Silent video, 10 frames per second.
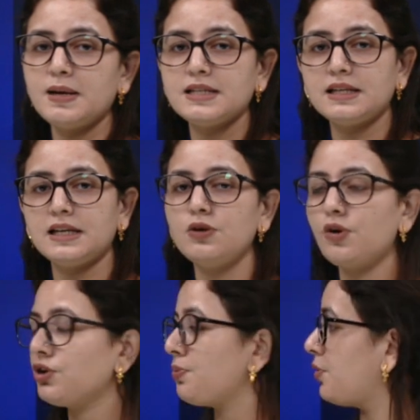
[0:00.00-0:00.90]
basically
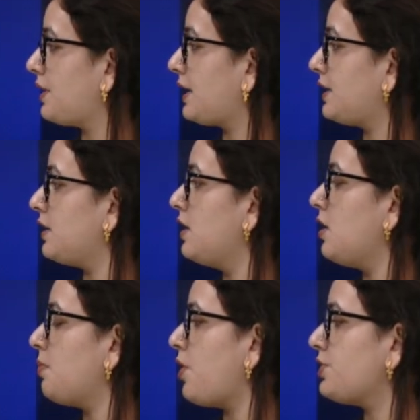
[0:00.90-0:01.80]
going to protect it.
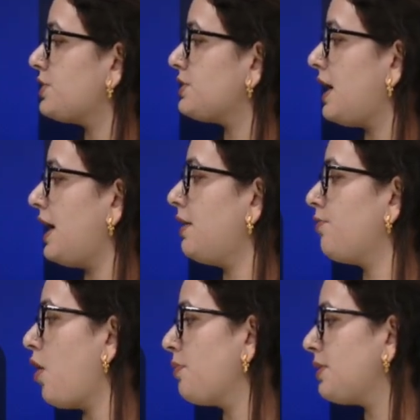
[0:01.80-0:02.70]
Moistens the air,
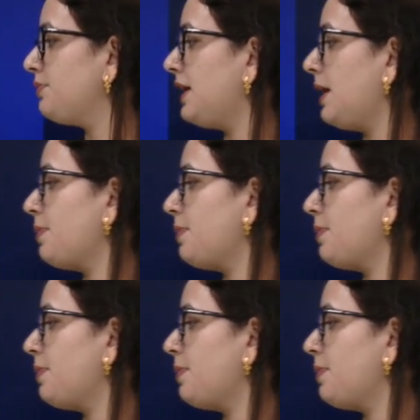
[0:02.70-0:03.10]
warms up the air,